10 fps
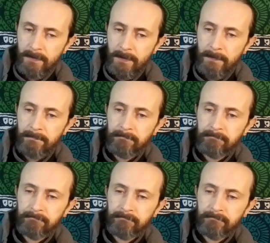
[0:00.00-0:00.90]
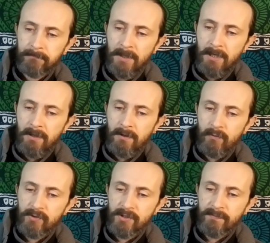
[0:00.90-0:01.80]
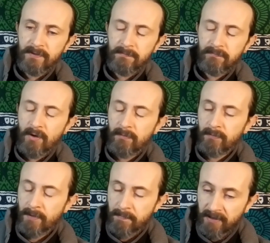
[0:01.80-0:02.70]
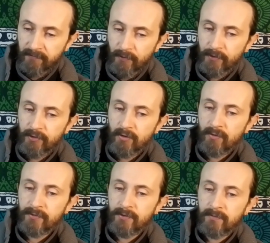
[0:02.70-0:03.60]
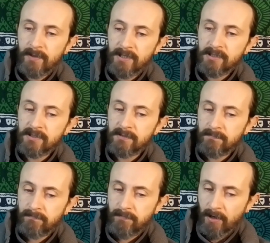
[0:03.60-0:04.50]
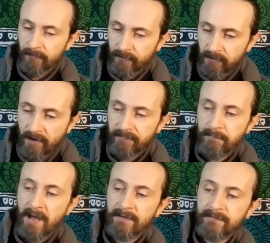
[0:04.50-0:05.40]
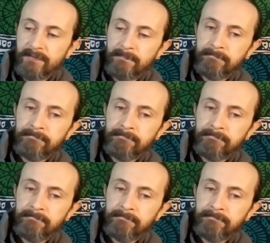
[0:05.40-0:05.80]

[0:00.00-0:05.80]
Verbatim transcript: Okay, it was something probably meant for you to go through as part of your life path.